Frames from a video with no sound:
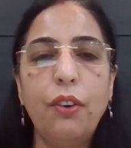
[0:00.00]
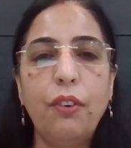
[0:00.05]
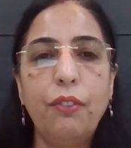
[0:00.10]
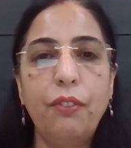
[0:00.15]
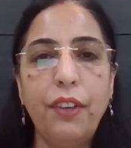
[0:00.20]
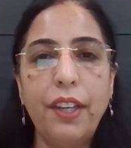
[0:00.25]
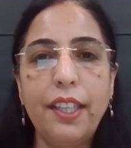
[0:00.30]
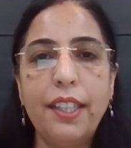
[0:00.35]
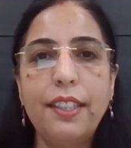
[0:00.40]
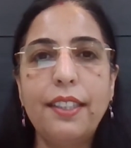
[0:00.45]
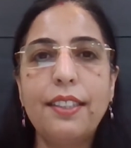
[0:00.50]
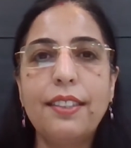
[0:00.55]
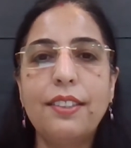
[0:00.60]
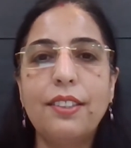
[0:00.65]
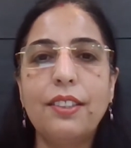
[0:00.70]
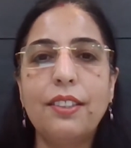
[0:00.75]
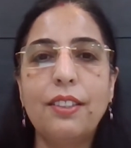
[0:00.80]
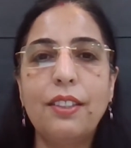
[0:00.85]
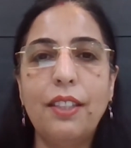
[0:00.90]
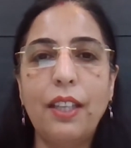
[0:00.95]
where it
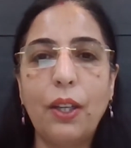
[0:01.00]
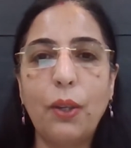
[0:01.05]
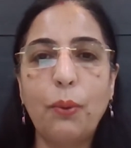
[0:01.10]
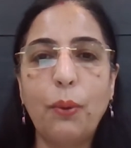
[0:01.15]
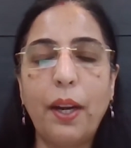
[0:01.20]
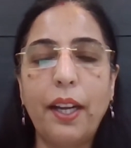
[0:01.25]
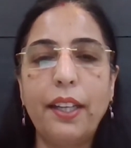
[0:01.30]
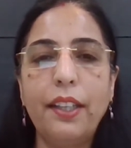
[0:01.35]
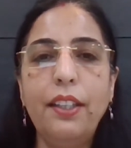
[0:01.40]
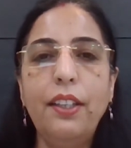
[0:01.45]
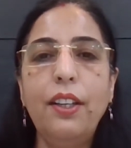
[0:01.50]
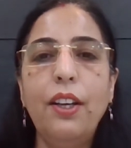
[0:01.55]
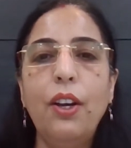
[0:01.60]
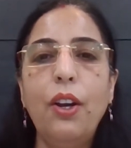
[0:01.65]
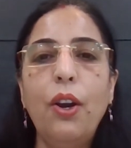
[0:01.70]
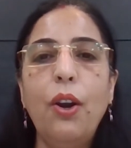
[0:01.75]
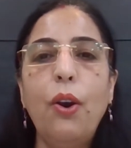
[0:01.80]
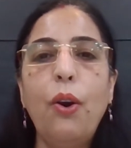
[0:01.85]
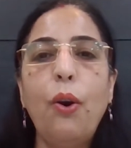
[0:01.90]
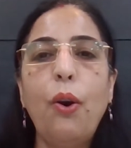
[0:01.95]
is required,
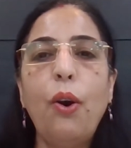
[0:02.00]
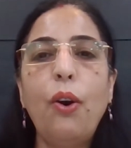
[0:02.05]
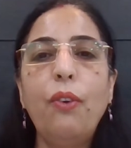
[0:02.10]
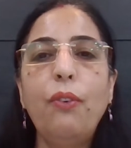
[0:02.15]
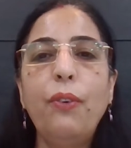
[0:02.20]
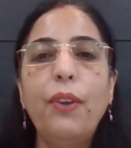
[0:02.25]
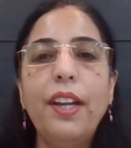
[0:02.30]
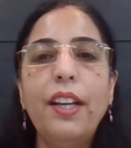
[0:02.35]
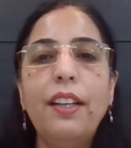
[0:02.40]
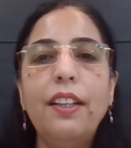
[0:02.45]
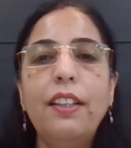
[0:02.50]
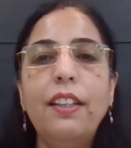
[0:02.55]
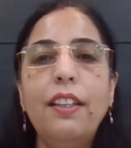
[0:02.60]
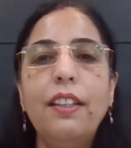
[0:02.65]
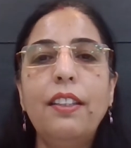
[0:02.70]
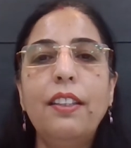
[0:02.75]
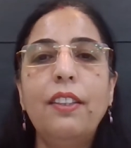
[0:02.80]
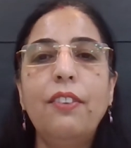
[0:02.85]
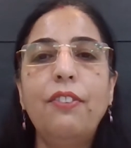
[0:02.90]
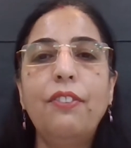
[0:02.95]
or
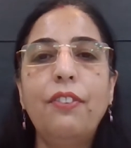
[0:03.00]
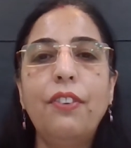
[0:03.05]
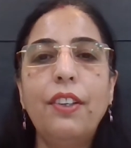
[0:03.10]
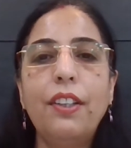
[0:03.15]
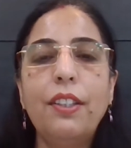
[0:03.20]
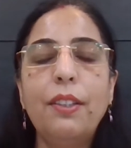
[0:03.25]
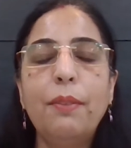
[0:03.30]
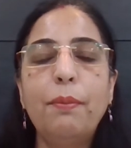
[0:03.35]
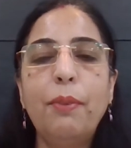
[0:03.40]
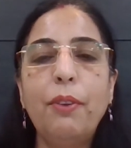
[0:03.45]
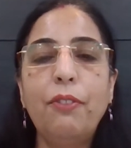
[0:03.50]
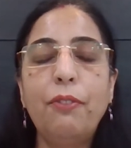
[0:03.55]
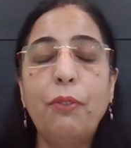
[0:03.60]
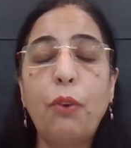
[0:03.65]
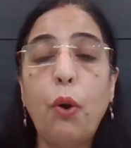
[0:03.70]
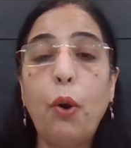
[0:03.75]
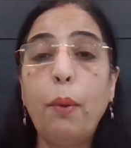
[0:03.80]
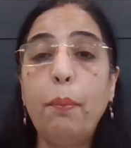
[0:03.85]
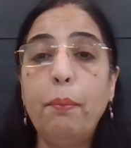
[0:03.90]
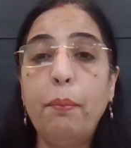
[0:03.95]
before
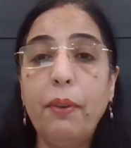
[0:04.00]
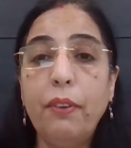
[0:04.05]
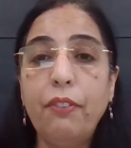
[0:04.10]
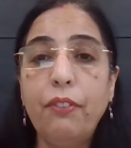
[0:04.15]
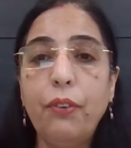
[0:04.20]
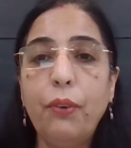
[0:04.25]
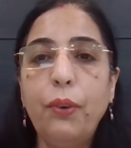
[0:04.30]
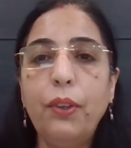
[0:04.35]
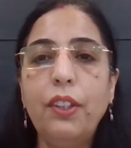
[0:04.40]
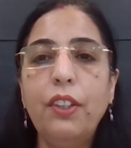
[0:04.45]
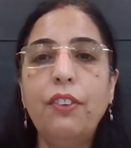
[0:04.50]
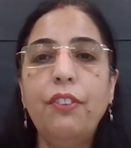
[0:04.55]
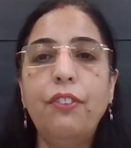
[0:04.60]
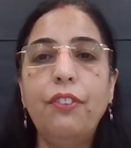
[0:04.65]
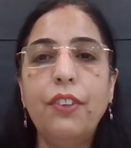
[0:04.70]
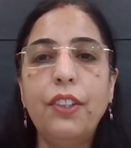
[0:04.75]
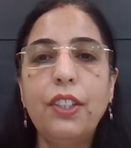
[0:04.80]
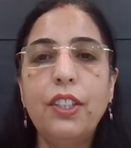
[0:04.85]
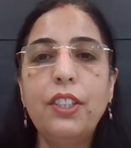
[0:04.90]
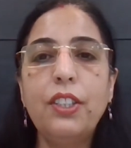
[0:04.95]
the
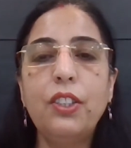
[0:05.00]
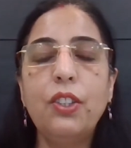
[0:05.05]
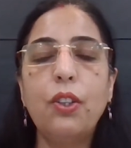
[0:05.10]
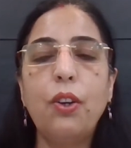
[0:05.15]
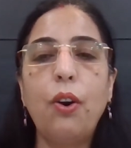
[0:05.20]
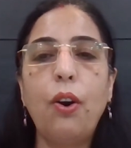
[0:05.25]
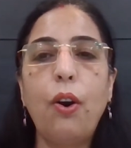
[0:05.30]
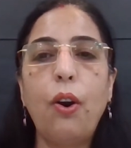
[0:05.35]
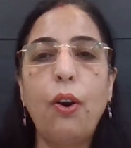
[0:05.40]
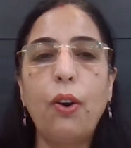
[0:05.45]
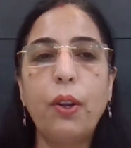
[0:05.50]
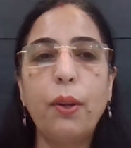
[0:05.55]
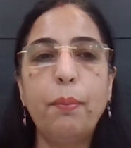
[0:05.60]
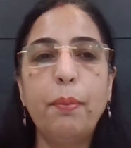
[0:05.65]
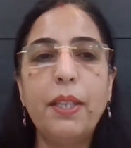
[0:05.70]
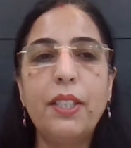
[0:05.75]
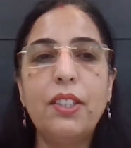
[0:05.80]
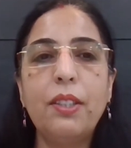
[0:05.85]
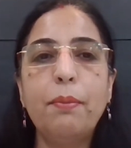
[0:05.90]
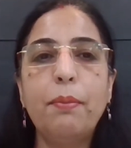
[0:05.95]
first
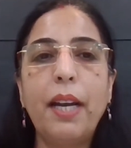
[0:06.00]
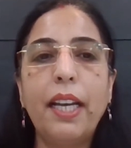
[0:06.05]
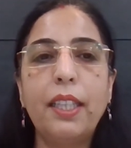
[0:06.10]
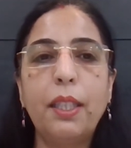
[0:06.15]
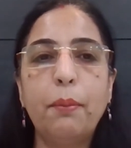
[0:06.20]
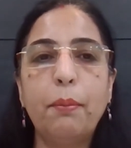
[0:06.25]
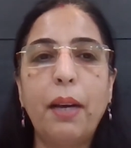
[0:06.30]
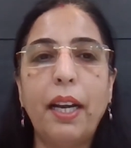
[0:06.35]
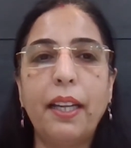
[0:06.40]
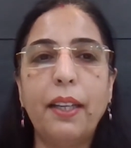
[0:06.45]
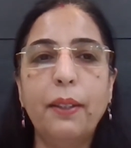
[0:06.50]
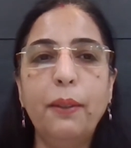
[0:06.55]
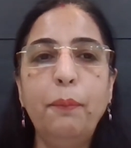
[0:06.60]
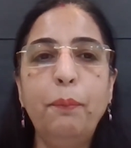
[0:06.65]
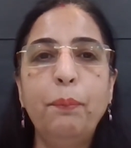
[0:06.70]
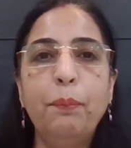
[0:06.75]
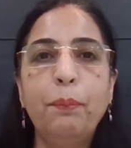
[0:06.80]
occupation by the buyer,